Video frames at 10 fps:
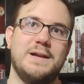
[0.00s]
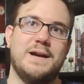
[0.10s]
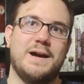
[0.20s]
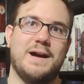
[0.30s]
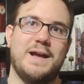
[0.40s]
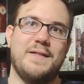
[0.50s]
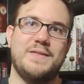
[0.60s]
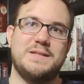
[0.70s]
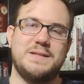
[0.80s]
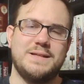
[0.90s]
And
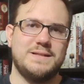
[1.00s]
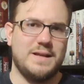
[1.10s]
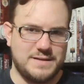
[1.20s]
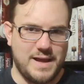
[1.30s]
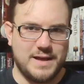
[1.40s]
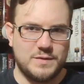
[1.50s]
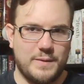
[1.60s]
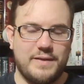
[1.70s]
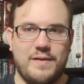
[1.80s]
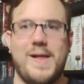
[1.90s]
this is I guess one
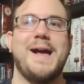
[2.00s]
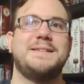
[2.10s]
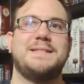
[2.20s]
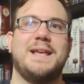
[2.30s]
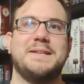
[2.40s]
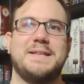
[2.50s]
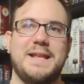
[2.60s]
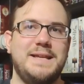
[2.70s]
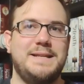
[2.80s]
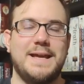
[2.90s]
of the last things that
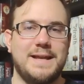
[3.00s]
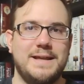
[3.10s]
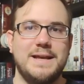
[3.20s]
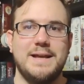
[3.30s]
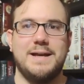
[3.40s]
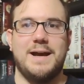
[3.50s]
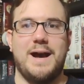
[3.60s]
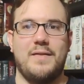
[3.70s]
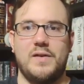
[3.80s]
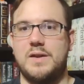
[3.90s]
he did
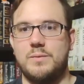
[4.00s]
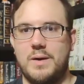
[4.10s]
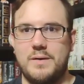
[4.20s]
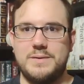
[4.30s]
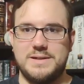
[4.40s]
that he wrote.